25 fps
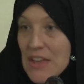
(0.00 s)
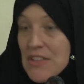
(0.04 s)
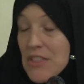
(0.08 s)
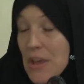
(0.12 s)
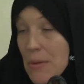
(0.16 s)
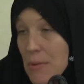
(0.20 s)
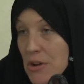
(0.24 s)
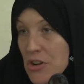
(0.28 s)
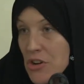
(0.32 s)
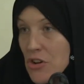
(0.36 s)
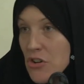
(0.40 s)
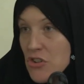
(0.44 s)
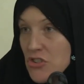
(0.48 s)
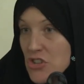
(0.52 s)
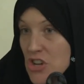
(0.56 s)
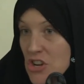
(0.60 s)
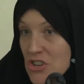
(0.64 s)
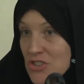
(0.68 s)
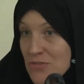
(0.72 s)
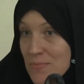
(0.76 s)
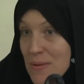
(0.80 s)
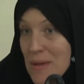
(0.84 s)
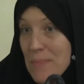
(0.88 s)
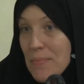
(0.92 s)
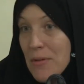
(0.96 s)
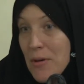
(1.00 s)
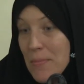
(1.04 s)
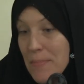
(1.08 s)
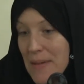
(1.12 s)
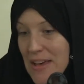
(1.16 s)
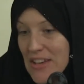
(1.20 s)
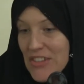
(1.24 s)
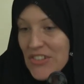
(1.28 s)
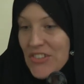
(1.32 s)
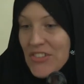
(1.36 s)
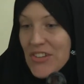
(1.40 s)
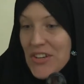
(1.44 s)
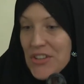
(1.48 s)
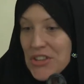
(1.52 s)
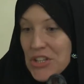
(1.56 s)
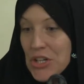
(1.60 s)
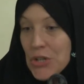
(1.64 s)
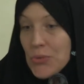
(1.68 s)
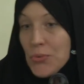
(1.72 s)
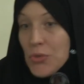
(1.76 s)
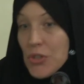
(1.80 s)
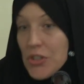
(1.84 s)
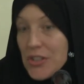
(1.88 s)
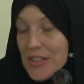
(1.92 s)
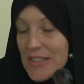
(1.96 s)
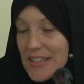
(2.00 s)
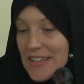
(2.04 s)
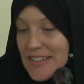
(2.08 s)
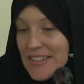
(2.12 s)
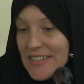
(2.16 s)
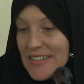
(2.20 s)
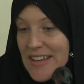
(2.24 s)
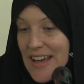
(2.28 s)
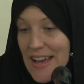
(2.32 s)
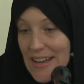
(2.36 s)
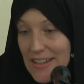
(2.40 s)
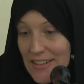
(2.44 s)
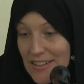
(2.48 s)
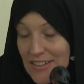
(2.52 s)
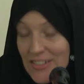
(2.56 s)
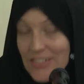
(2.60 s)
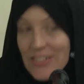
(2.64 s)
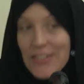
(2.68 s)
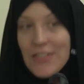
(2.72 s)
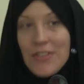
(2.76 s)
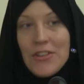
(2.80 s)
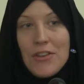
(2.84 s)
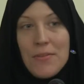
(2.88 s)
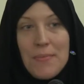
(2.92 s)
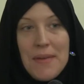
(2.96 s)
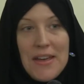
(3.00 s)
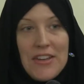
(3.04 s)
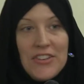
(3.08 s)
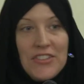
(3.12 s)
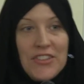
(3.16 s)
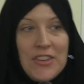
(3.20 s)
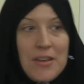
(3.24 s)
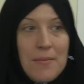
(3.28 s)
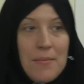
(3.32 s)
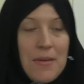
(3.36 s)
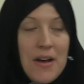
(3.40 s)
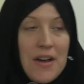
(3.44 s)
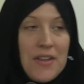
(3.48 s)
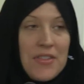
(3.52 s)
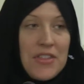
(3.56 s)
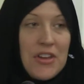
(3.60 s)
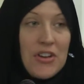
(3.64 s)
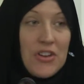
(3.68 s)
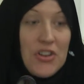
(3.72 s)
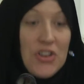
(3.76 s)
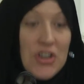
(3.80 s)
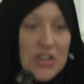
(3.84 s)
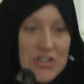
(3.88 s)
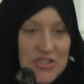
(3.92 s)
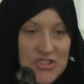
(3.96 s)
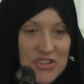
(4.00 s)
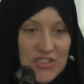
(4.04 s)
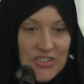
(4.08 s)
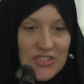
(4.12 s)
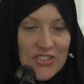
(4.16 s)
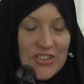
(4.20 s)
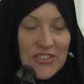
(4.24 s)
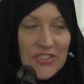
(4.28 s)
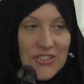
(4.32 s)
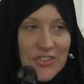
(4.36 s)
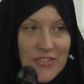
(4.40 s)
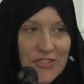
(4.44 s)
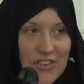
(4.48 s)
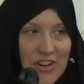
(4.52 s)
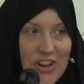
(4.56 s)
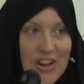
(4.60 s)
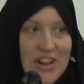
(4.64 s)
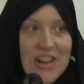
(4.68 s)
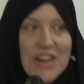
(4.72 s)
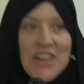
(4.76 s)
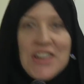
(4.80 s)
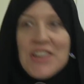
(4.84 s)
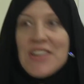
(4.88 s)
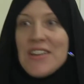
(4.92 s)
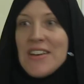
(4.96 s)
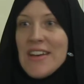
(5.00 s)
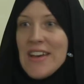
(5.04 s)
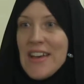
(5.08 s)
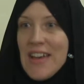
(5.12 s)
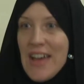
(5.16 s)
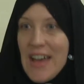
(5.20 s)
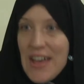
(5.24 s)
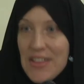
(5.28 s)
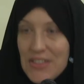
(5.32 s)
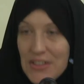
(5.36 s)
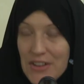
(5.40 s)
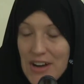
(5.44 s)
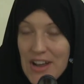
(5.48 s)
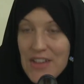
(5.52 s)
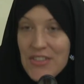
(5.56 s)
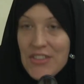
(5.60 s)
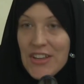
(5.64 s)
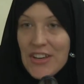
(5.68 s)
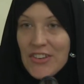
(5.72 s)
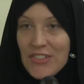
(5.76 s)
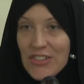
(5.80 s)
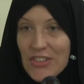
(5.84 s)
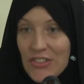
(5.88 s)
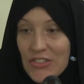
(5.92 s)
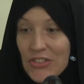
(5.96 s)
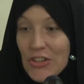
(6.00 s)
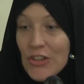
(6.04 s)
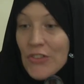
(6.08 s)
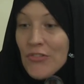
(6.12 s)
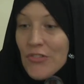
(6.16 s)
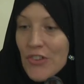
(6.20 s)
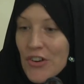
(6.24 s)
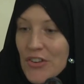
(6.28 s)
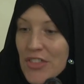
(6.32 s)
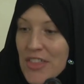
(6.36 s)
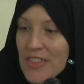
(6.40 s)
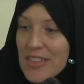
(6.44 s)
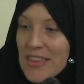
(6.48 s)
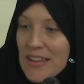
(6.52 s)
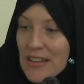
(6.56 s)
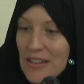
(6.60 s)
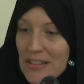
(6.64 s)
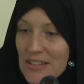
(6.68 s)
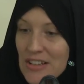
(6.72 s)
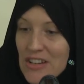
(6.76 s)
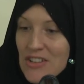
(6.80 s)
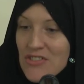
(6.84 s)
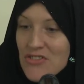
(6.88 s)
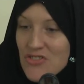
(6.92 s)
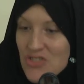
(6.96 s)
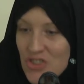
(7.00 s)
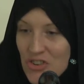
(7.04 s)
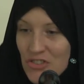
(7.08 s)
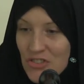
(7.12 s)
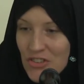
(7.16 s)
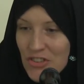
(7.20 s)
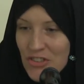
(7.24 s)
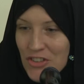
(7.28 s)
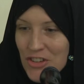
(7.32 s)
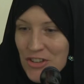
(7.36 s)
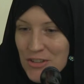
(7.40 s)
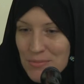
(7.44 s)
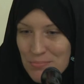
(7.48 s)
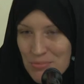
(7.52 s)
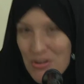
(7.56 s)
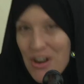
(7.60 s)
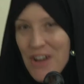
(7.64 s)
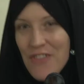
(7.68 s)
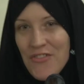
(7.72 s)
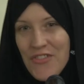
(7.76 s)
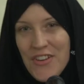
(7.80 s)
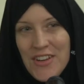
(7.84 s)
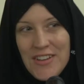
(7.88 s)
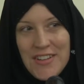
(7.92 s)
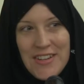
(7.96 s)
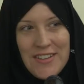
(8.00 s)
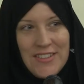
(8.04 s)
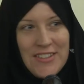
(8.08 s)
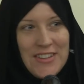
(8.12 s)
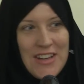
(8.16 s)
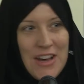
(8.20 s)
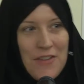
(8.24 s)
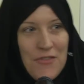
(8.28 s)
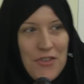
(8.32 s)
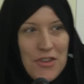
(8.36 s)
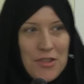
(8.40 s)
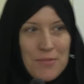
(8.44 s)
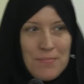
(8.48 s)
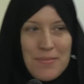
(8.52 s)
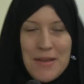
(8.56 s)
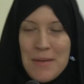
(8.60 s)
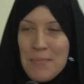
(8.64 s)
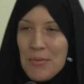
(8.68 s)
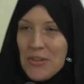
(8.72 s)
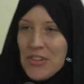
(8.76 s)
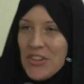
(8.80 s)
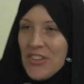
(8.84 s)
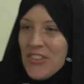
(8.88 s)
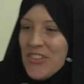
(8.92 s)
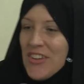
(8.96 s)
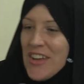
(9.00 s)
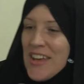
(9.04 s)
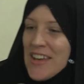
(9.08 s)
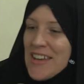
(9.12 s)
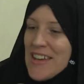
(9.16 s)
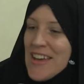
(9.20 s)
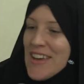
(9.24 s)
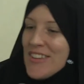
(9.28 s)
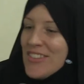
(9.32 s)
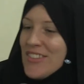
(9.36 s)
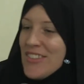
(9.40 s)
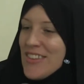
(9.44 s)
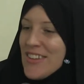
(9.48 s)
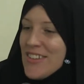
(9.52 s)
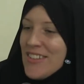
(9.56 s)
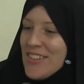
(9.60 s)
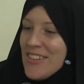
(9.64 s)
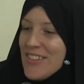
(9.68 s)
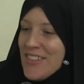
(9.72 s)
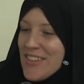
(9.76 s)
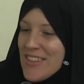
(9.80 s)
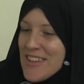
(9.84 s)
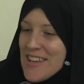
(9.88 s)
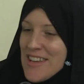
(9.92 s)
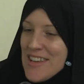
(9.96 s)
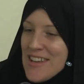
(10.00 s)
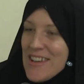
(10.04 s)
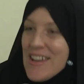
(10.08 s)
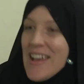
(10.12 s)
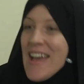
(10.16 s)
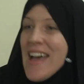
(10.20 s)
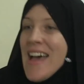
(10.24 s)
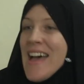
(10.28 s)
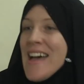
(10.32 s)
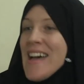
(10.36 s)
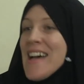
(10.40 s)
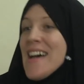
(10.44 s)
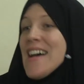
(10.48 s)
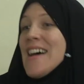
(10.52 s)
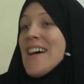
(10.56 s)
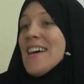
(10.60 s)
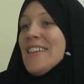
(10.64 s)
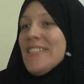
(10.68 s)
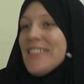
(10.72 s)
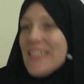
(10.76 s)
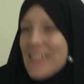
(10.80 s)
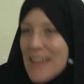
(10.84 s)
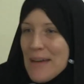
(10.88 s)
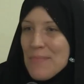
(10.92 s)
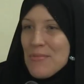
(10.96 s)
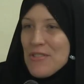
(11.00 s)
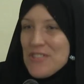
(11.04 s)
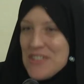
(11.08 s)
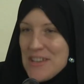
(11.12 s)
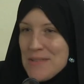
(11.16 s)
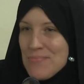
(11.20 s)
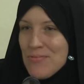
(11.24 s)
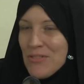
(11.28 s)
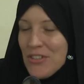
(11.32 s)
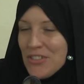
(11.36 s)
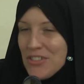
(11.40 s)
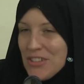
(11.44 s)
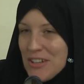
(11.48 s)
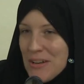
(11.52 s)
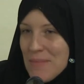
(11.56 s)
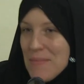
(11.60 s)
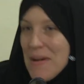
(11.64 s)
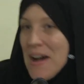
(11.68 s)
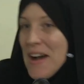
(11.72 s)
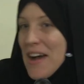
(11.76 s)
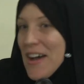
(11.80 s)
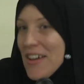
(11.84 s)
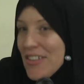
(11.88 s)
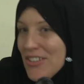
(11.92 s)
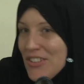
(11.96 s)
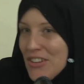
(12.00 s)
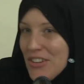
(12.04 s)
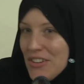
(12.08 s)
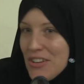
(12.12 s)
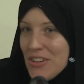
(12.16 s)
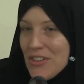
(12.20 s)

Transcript: that we don't judge people based on their worldly status. You base them on their consciousness of God and their ethics and so forth, and that Allah chooses his prophet. It's not for the people to say, yes, this is the celebrity person among us, so